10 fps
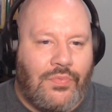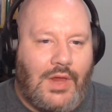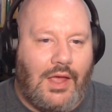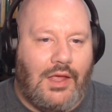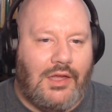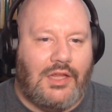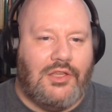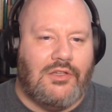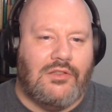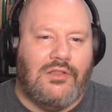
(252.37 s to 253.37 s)
And I
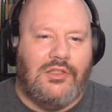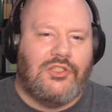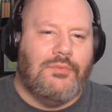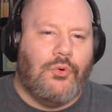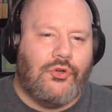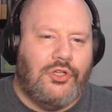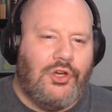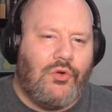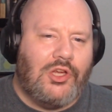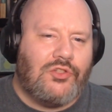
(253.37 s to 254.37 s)
think it's important to
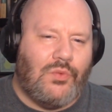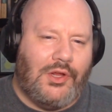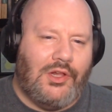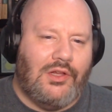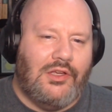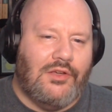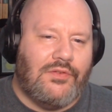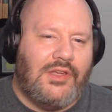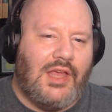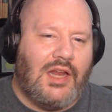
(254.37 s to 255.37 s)
note as well, if
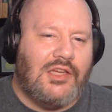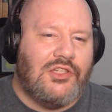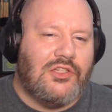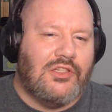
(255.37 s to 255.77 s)
Kelly,